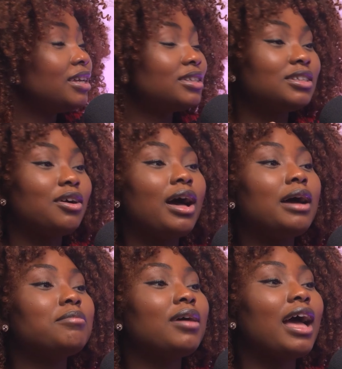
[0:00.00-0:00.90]
Yeah, so
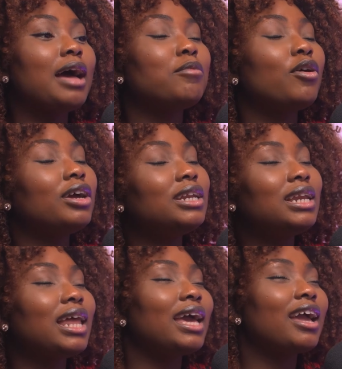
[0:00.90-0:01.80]
I'm, I'm already state.
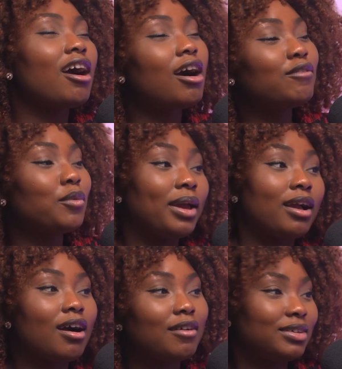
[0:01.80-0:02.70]
like half yeah. awake,
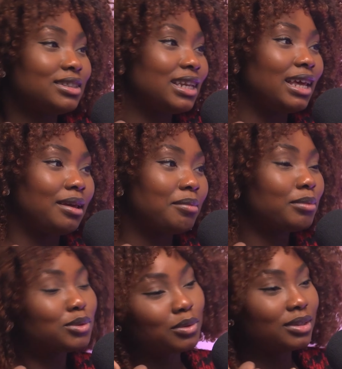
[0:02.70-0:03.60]
half asleep.
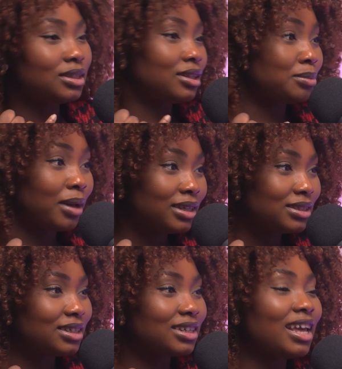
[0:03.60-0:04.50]
I'm talking to this
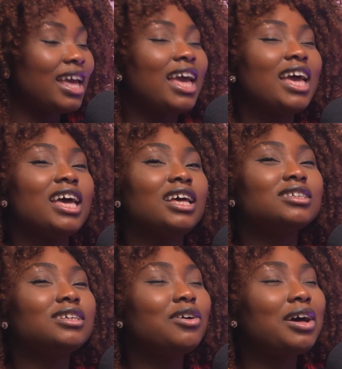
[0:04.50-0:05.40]
person. Yeah.
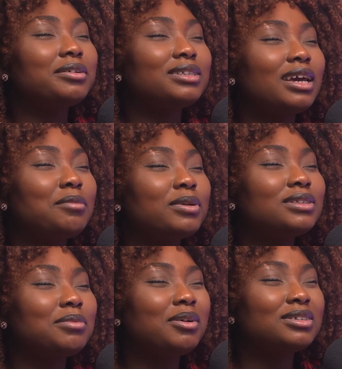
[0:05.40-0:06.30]
So I was like, but
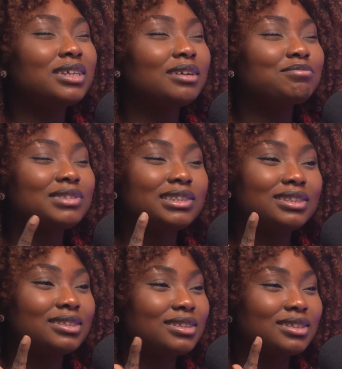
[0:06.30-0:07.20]
something was like,
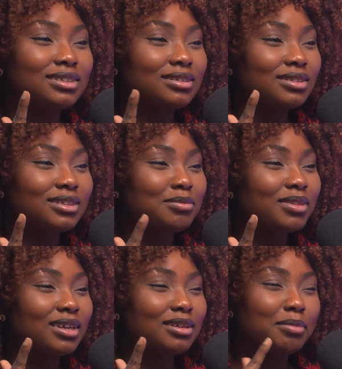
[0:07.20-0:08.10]

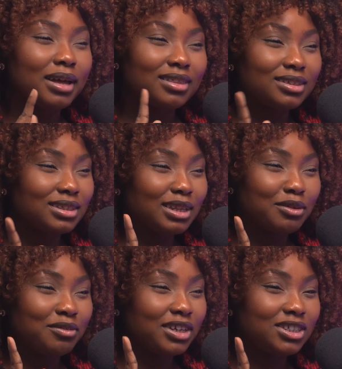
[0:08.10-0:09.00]
something about this is a
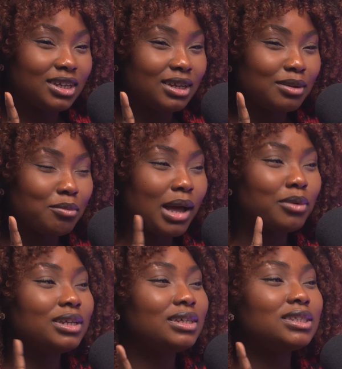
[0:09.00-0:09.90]
little fishy. Why
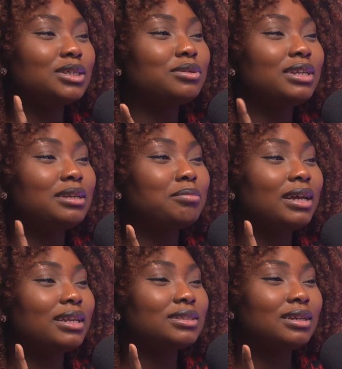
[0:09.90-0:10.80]
would he still need
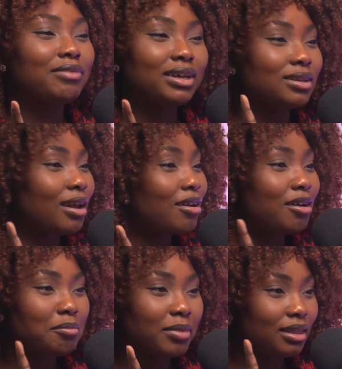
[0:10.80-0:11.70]
my distance if I said I
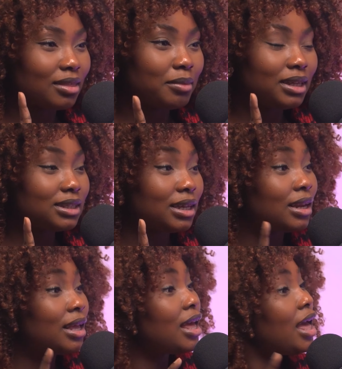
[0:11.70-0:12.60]
can't make the meeting?
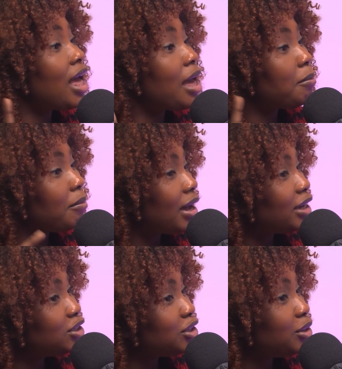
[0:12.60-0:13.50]

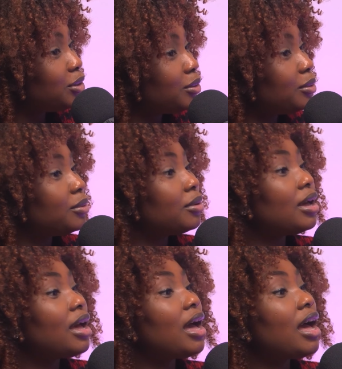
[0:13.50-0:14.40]
Mind you,
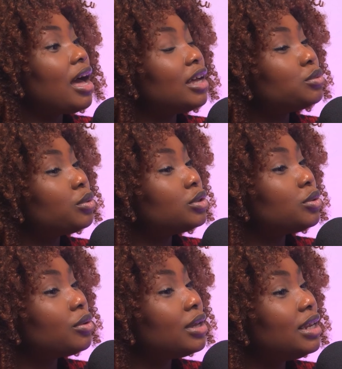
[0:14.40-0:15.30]
as we are
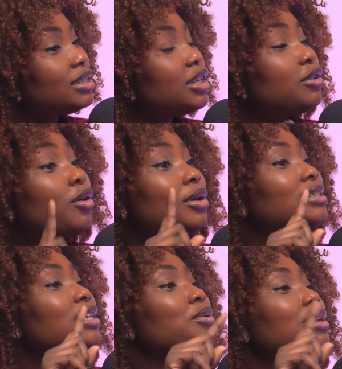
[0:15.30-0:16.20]
talking, he said, no, he
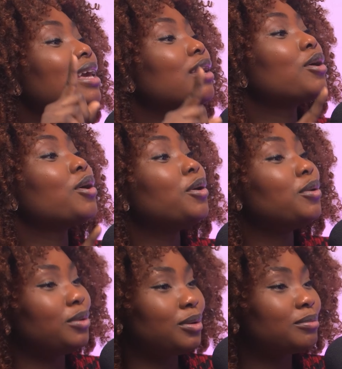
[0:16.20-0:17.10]
said you're gonna get a
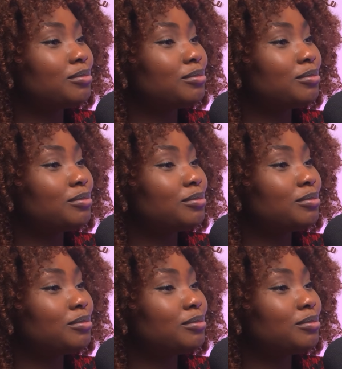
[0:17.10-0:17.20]
code.